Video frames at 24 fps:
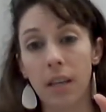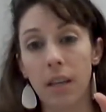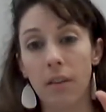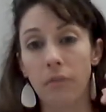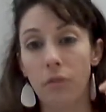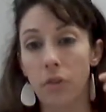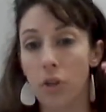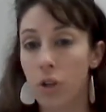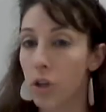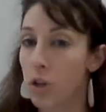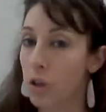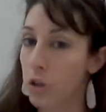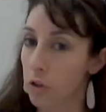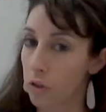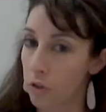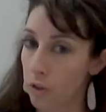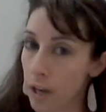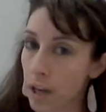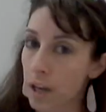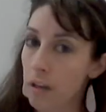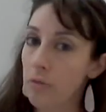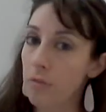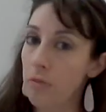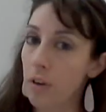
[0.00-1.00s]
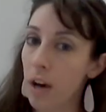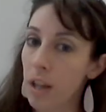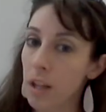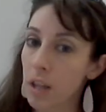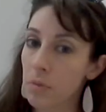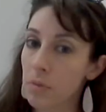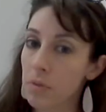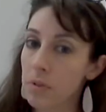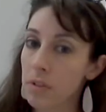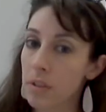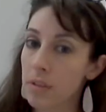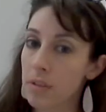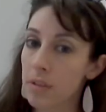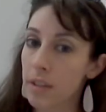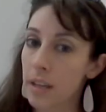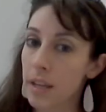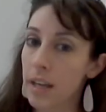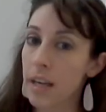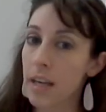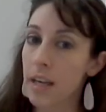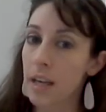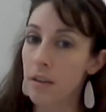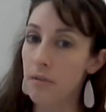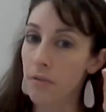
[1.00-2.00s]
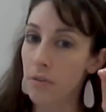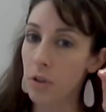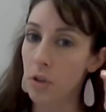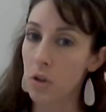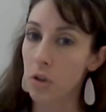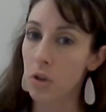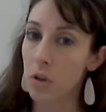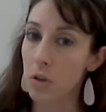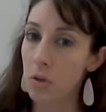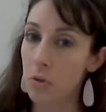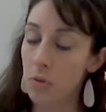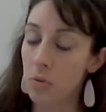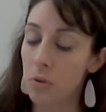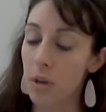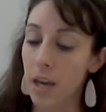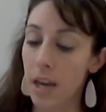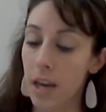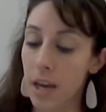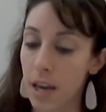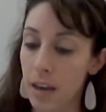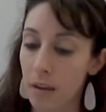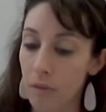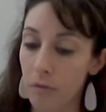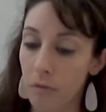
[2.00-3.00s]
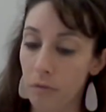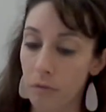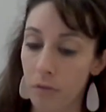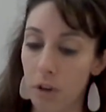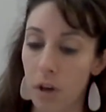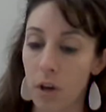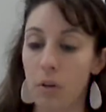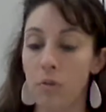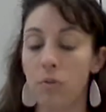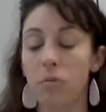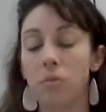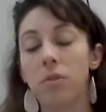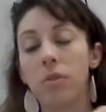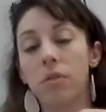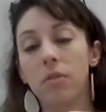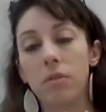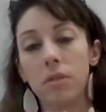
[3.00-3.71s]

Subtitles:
if your grandfather was a slave, you can't vote.